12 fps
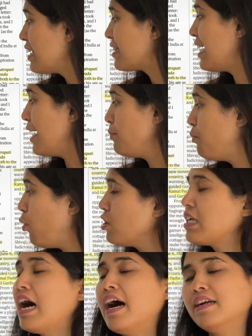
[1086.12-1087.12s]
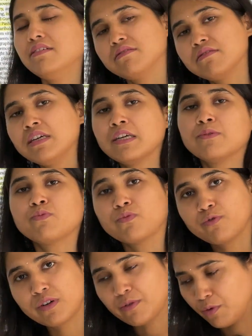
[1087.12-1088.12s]
that both are
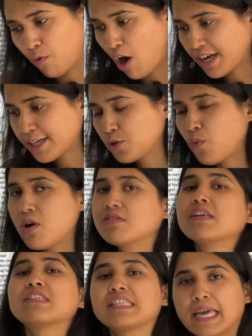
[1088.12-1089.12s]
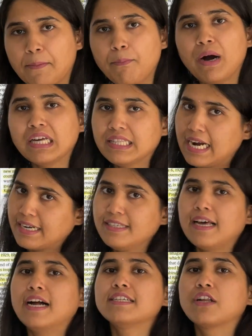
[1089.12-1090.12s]
walking towards the same path, that
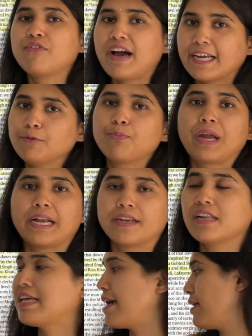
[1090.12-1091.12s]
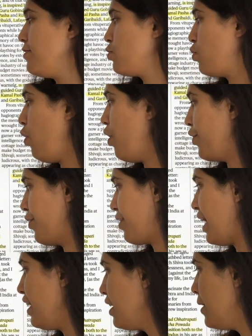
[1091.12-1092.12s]
is our divine painter, that is God,
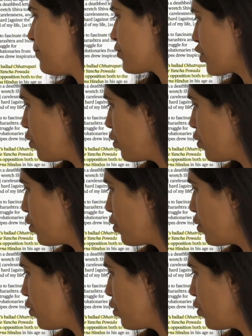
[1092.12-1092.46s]
right? So